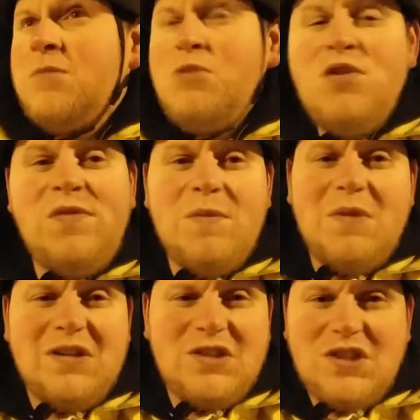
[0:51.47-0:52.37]
Moving
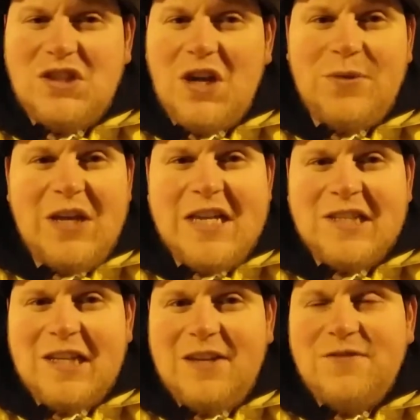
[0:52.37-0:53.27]
went so
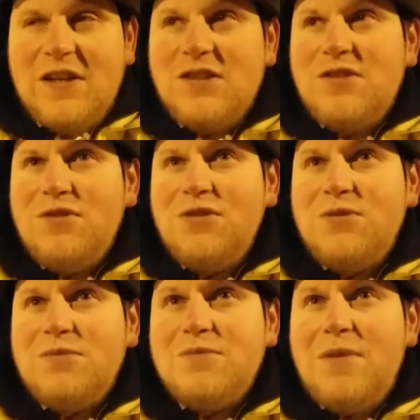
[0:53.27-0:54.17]
easily thanks
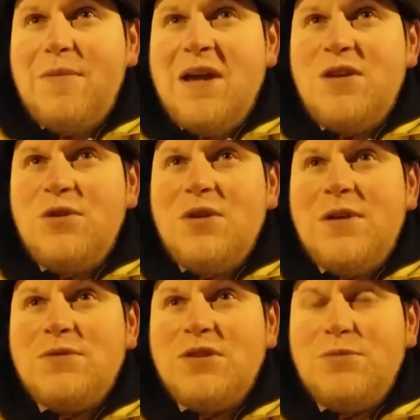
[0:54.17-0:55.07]
to my mate who
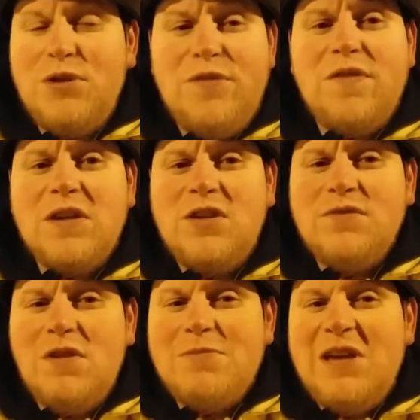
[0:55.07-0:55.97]
helped us move. Thank
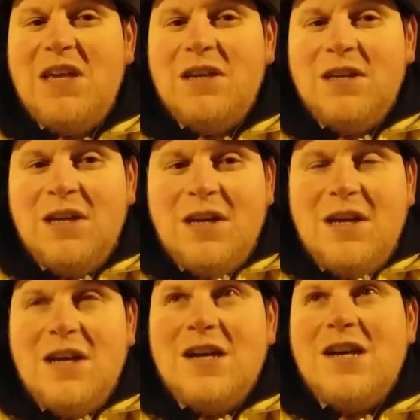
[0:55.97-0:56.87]
you, Robbie.
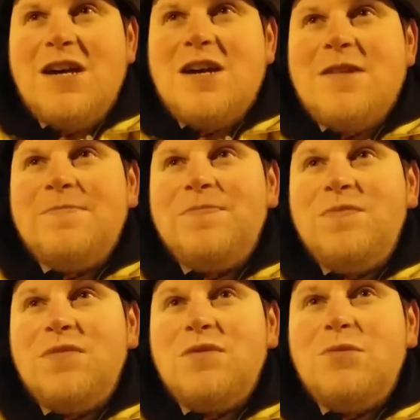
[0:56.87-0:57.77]

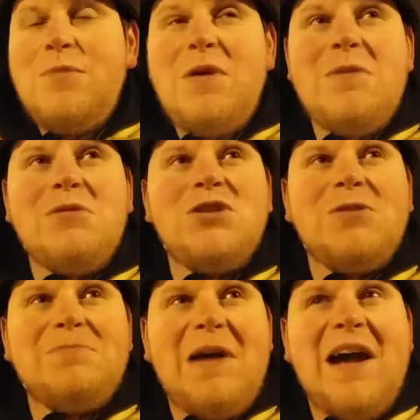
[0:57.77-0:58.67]
We pretty much
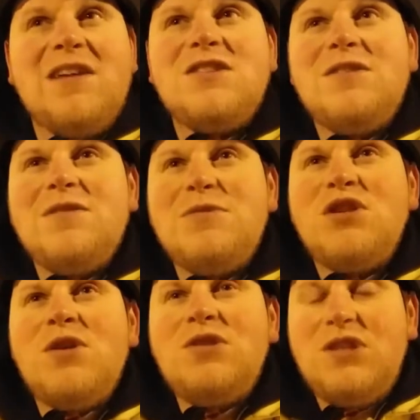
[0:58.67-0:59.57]
unpacked the
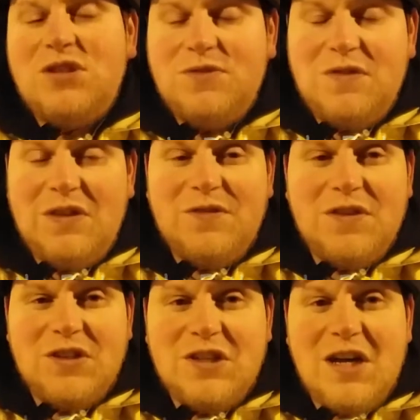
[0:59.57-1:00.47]
majority of stuff in the
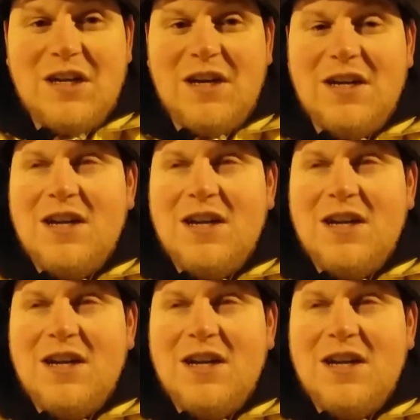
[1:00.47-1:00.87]
first night.